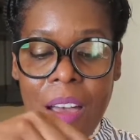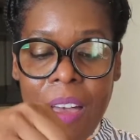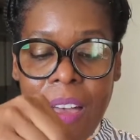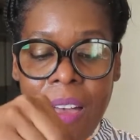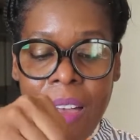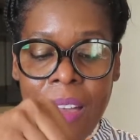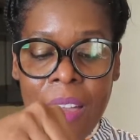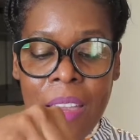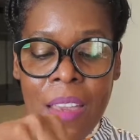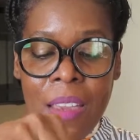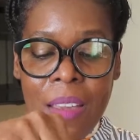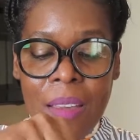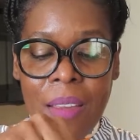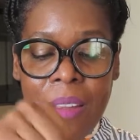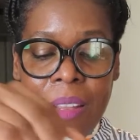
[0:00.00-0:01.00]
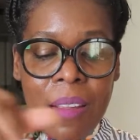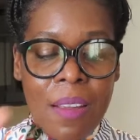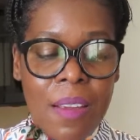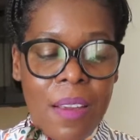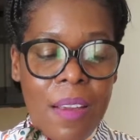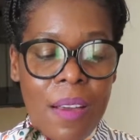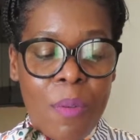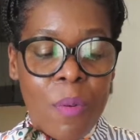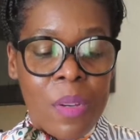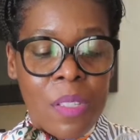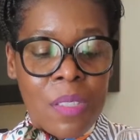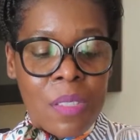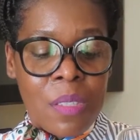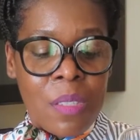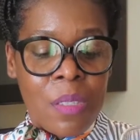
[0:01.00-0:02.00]
I
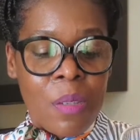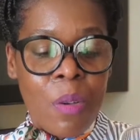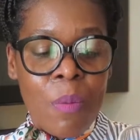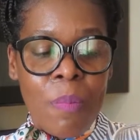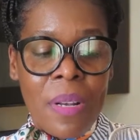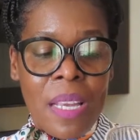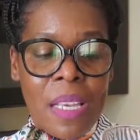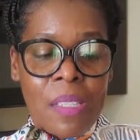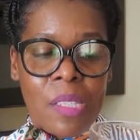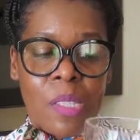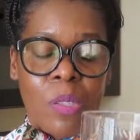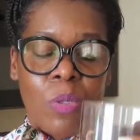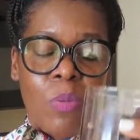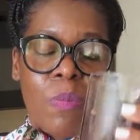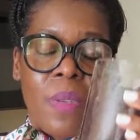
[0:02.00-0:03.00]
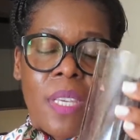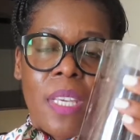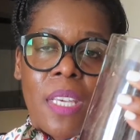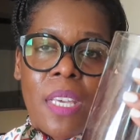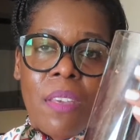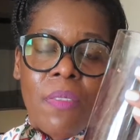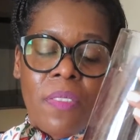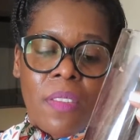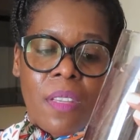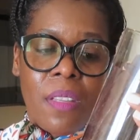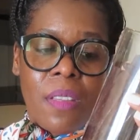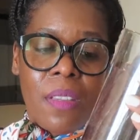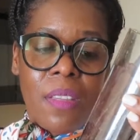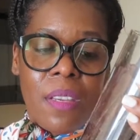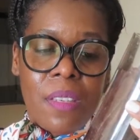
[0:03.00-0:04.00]
was so blessed to be
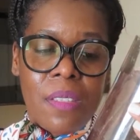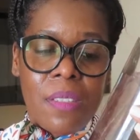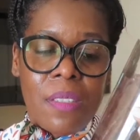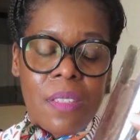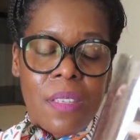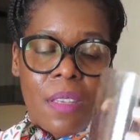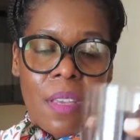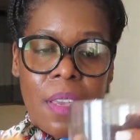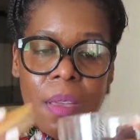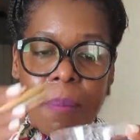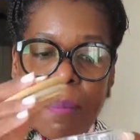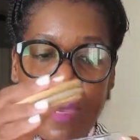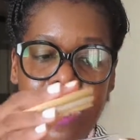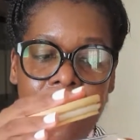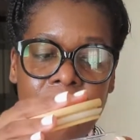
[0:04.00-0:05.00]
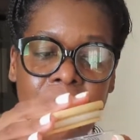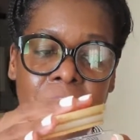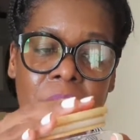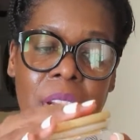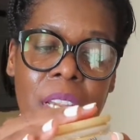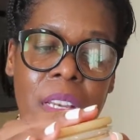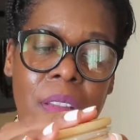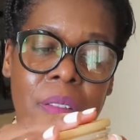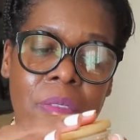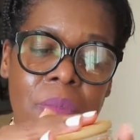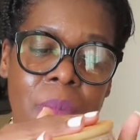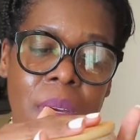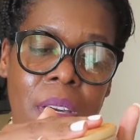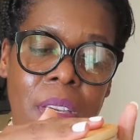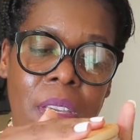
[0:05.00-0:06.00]
gifted this by a friend of
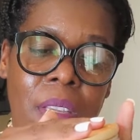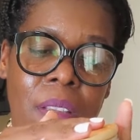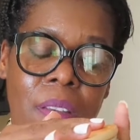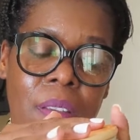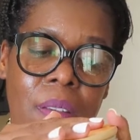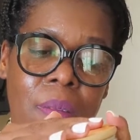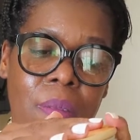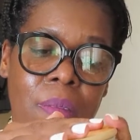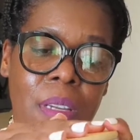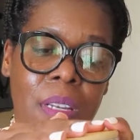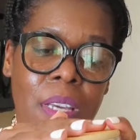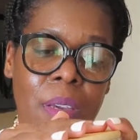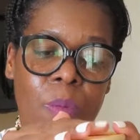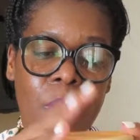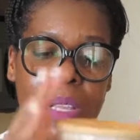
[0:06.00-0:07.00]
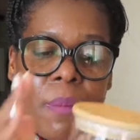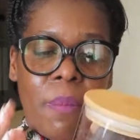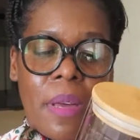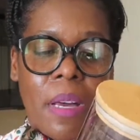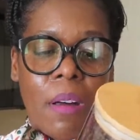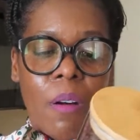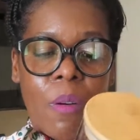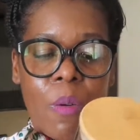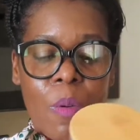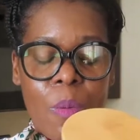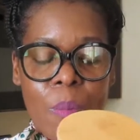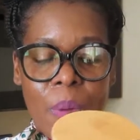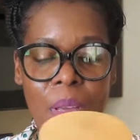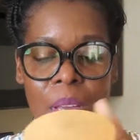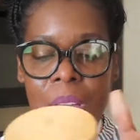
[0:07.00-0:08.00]
mine when I went back
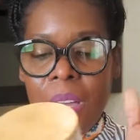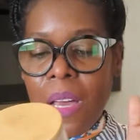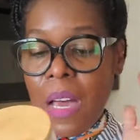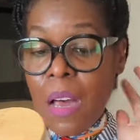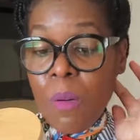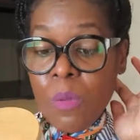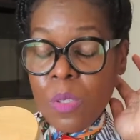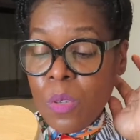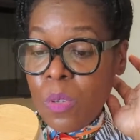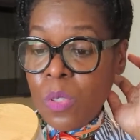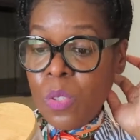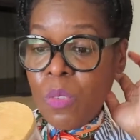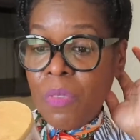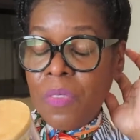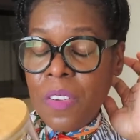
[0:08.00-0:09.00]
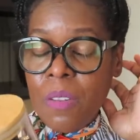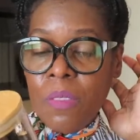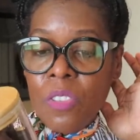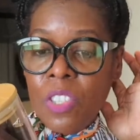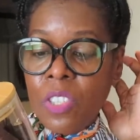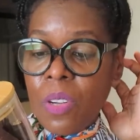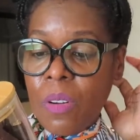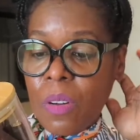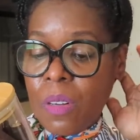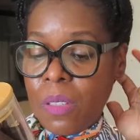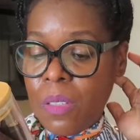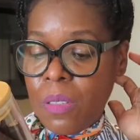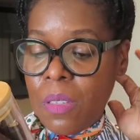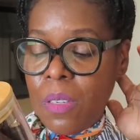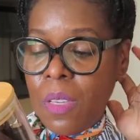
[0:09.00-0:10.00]
home. I was also very
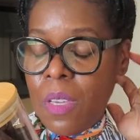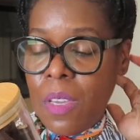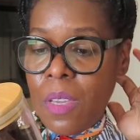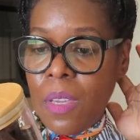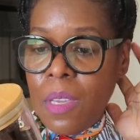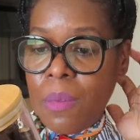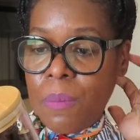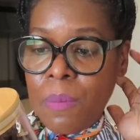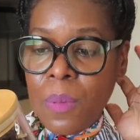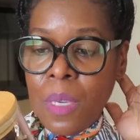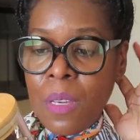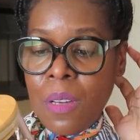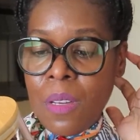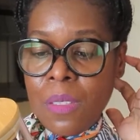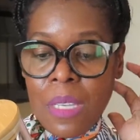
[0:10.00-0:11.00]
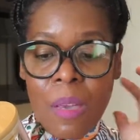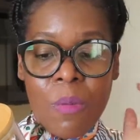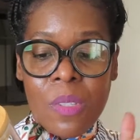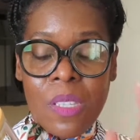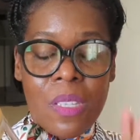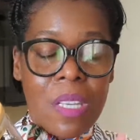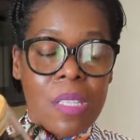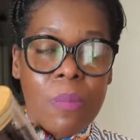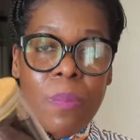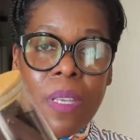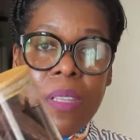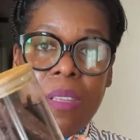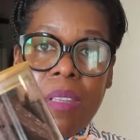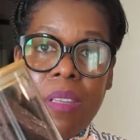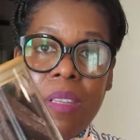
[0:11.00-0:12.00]
shocked because I wasn't
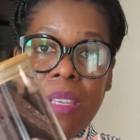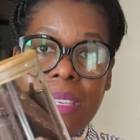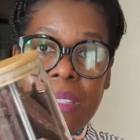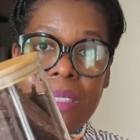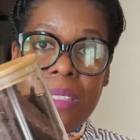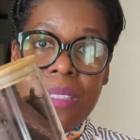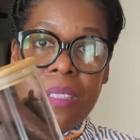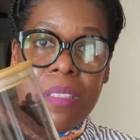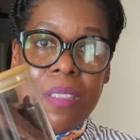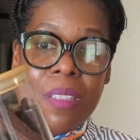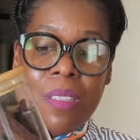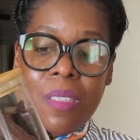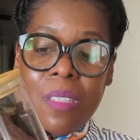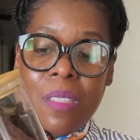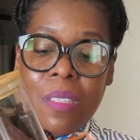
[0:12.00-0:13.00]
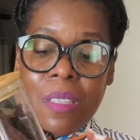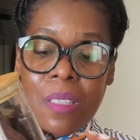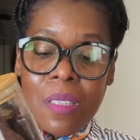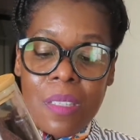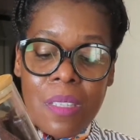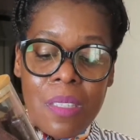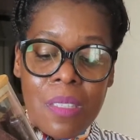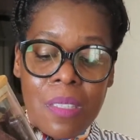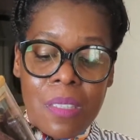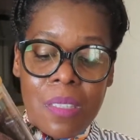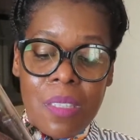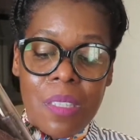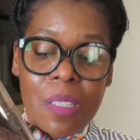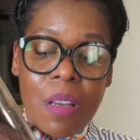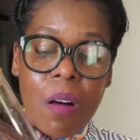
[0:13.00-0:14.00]
expecting this.
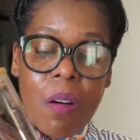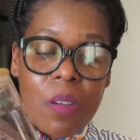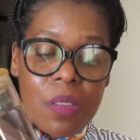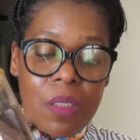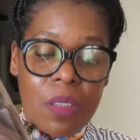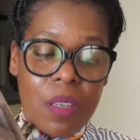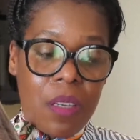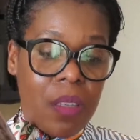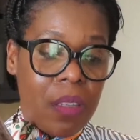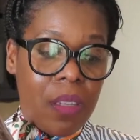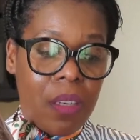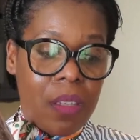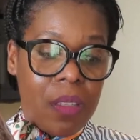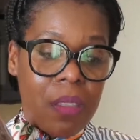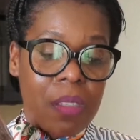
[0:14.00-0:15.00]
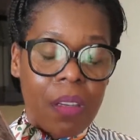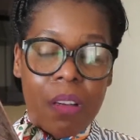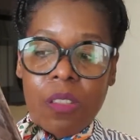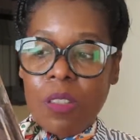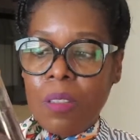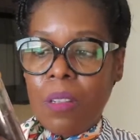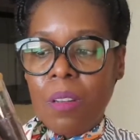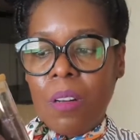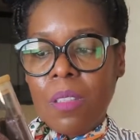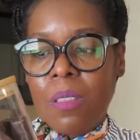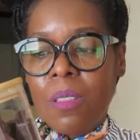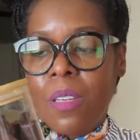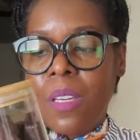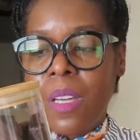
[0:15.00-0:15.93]
This cost, I think this cost a lot.